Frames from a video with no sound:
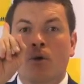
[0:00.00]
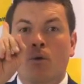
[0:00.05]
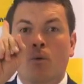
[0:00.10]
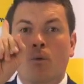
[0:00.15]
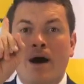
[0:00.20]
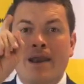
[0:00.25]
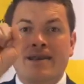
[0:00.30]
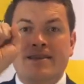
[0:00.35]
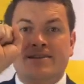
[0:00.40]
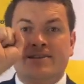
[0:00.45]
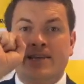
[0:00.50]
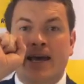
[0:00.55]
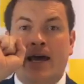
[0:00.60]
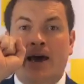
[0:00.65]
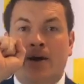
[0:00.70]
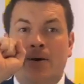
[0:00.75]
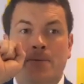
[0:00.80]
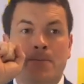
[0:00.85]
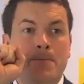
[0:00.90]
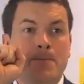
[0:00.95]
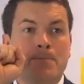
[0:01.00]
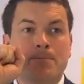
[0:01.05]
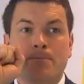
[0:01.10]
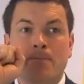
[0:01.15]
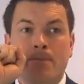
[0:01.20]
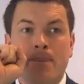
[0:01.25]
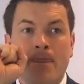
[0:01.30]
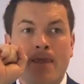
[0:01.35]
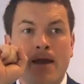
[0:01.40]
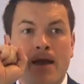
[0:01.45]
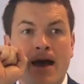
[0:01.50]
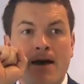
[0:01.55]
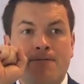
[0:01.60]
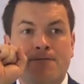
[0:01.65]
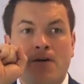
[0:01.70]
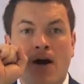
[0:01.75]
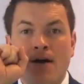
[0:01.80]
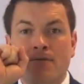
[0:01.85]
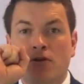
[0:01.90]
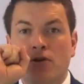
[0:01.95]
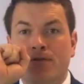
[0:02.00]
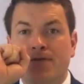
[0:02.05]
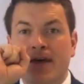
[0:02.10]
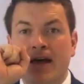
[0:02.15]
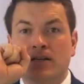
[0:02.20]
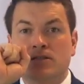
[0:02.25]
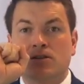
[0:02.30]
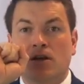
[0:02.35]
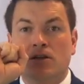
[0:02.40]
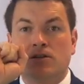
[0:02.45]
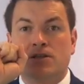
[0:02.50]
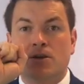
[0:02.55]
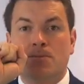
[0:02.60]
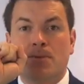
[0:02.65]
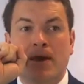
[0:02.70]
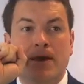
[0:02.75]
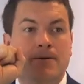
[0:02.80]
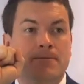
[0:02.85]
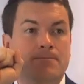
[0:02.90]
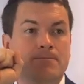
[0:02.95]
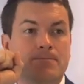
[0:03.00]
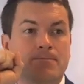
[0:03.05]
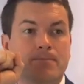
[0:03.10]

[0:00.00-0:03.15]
Once now. At $500,000 a bid.